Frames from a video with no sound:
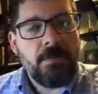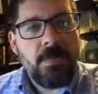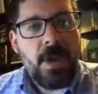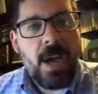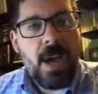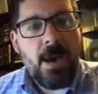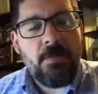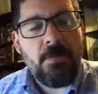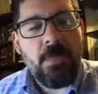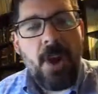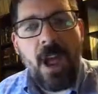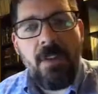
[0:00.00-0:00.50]

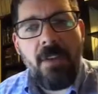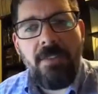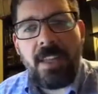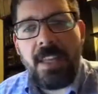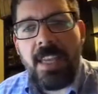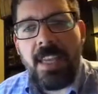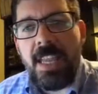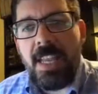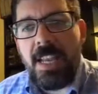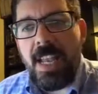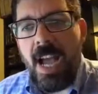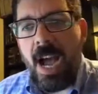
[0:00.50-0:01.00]
private
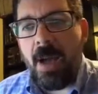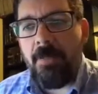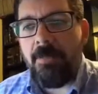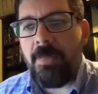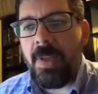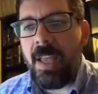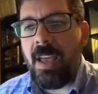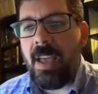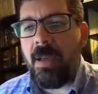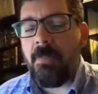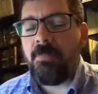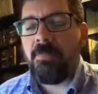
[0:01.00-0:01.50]

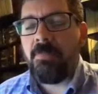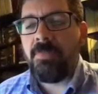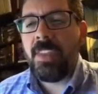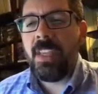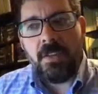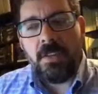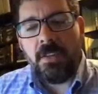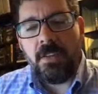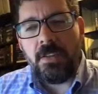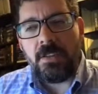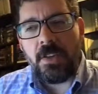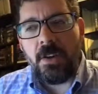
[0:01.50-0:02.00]
key.pem.
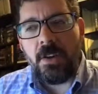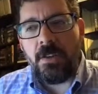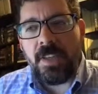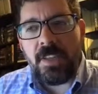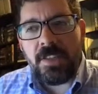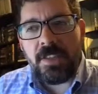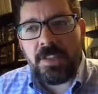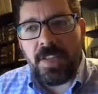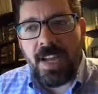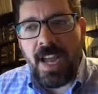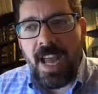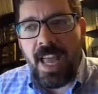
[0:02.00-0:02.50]
So
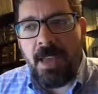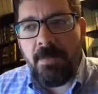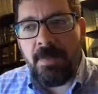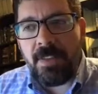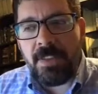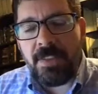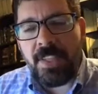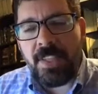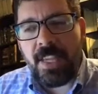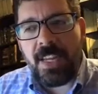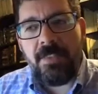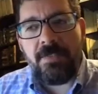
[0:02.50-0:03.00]
this time,
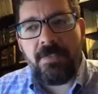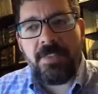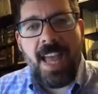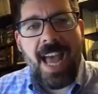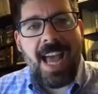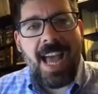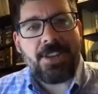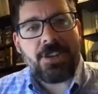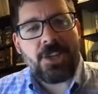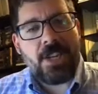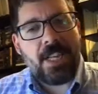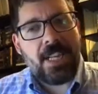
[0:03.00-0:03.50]
instead of
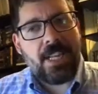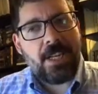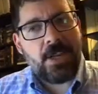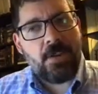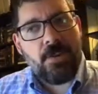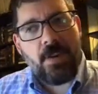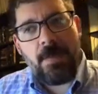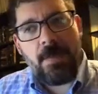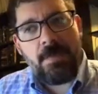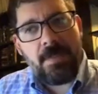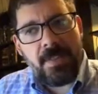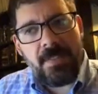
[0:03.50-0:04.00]

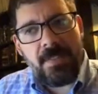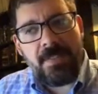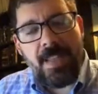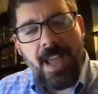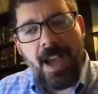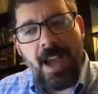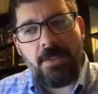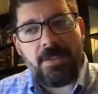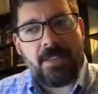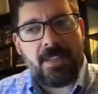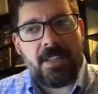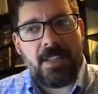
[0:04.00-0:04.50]
-encrypt,
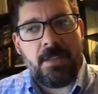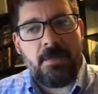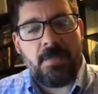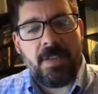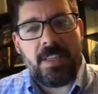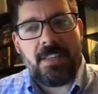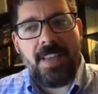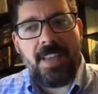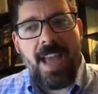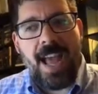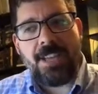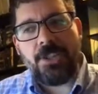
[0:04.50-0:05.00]
now it's going to
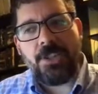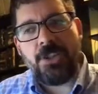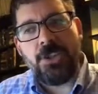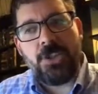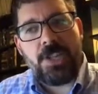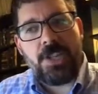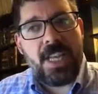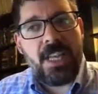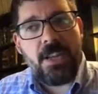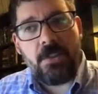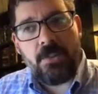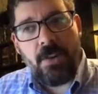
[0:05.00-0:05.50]
be
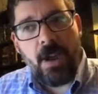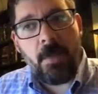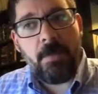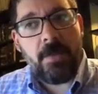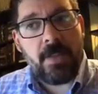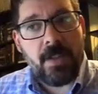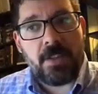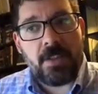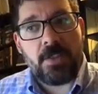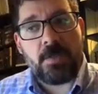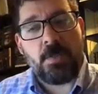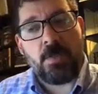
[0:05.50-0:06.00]
-decrypt
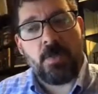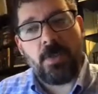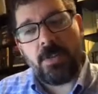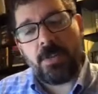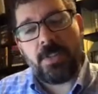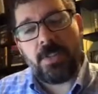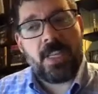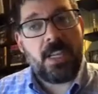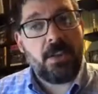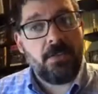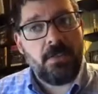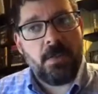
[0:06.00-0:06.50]
because we're
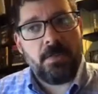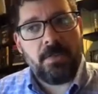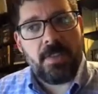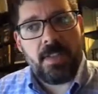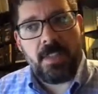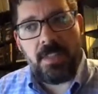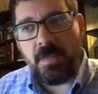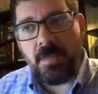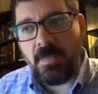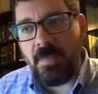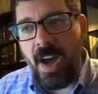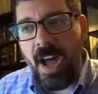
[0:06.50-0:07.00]

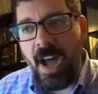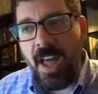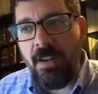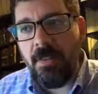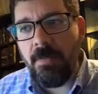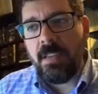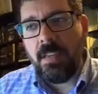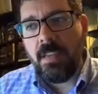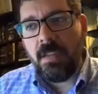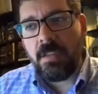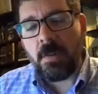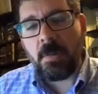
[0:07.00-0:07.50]
decrypting the
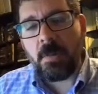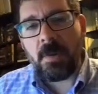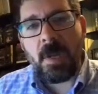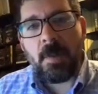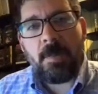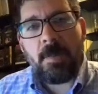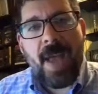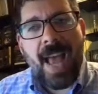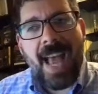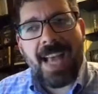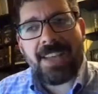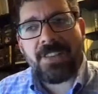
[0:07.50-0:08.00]
file. So I'm going to
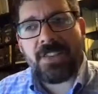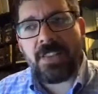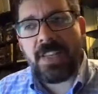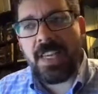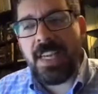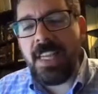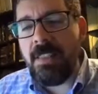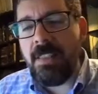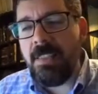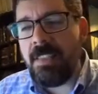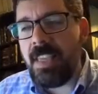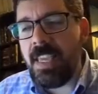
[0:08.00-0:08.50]
pass
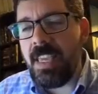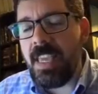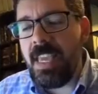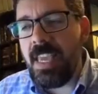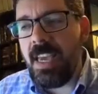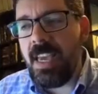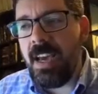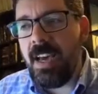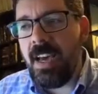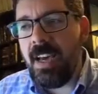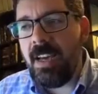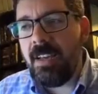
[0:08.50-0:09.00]
in
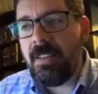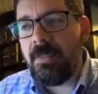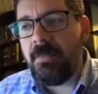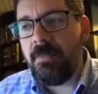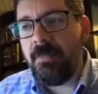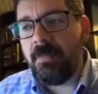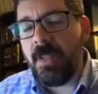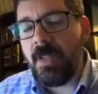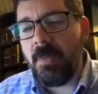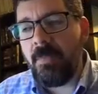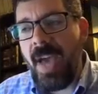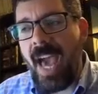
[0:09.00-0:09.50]
the
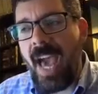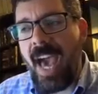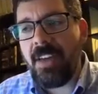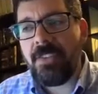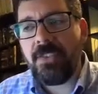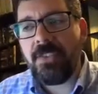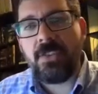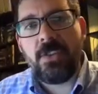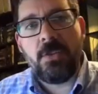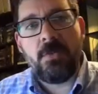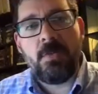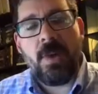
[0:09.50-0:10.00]

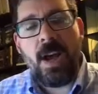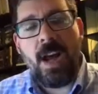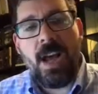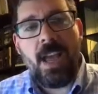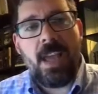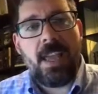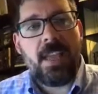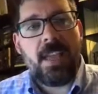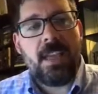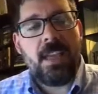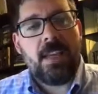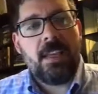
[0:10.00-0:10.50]
path to
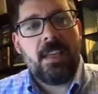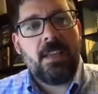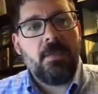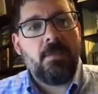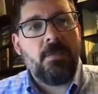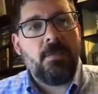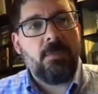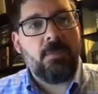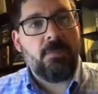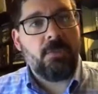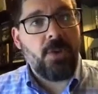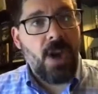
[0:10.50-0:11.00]
my
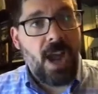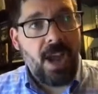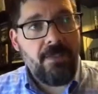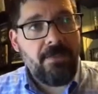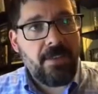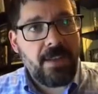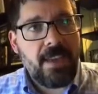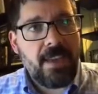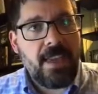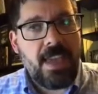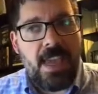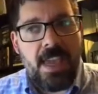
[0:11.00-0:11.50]

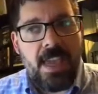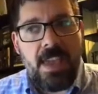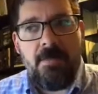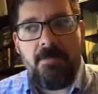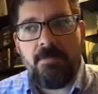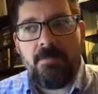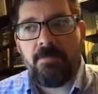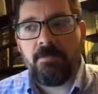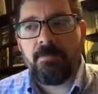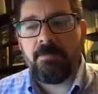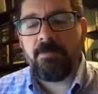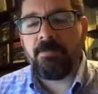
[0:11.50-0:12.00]
private key.
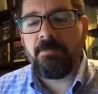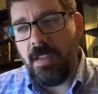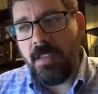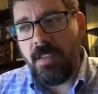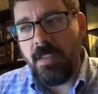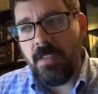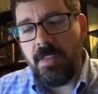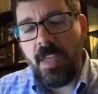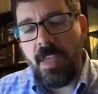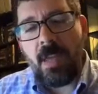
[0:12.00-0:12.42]
Then I'm